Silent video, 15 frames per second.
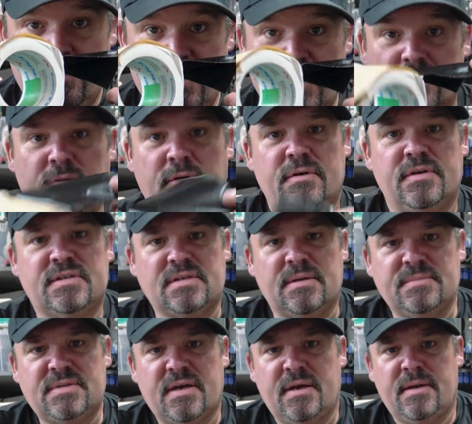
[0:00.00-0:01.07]
You'll notice
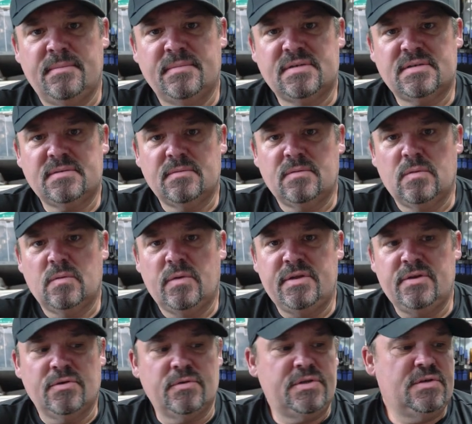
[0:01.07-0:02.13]
sometimes
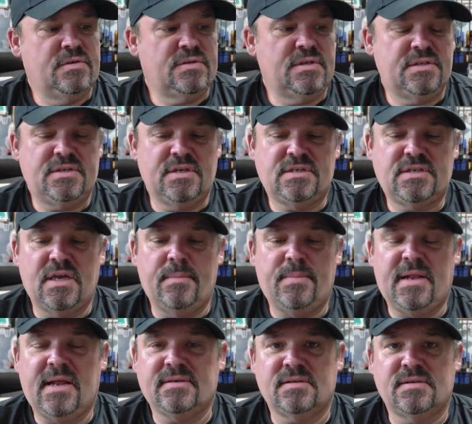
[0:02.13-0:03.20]
when you're using G-Tape,
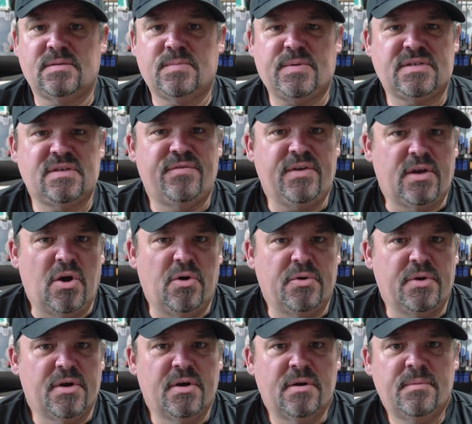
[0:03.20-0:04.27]
it has a specific
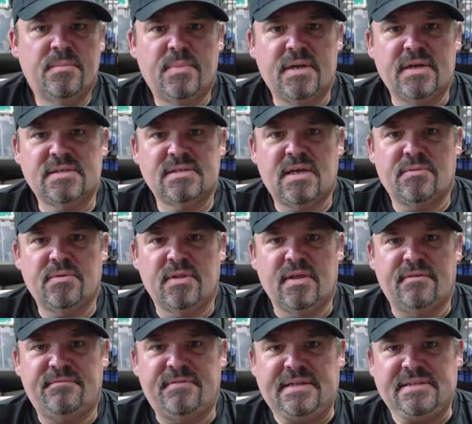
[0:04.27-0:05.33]
odor, but it's not really
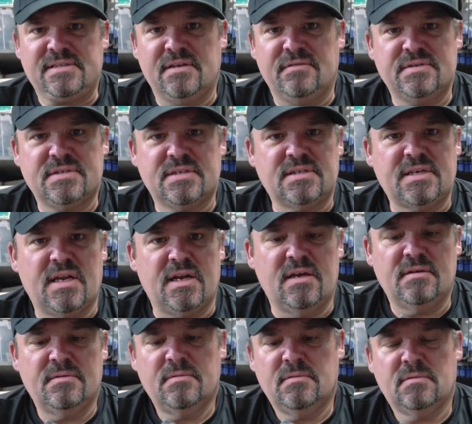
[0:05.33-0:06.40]
offensive. It's just kind
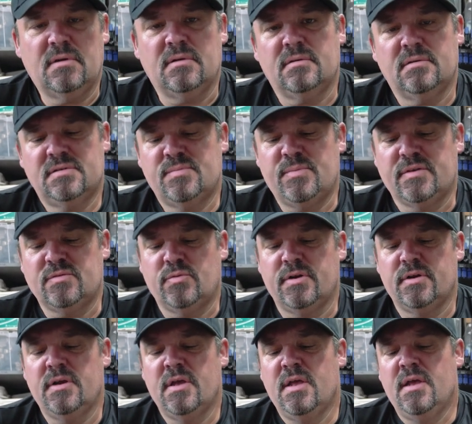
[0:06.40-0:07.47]
of, well, it smells
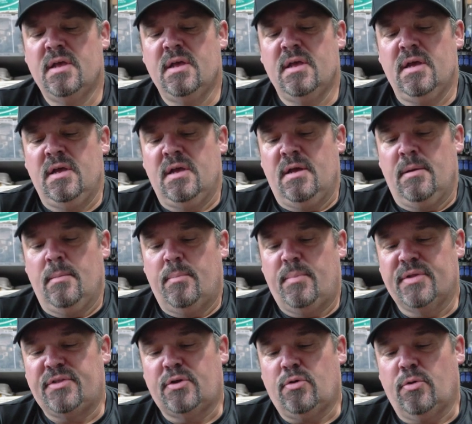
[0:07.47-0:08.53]
weird.
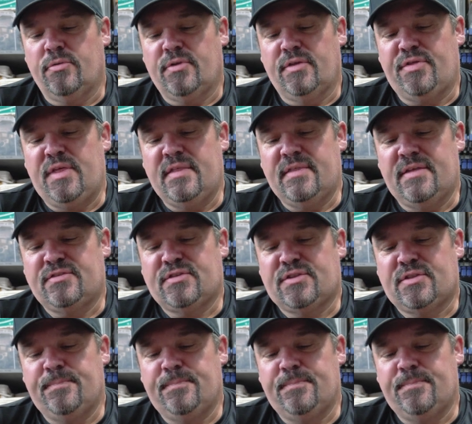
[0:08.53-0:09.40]
But the, cool, the thing that